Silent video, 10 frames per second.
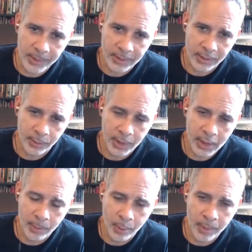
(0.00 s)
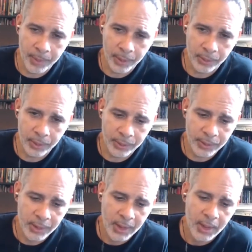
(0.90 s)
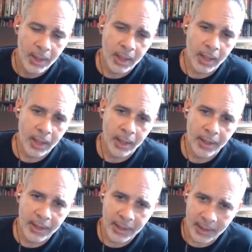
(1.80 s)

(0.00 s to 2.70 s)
as Community Movement Builders. And then they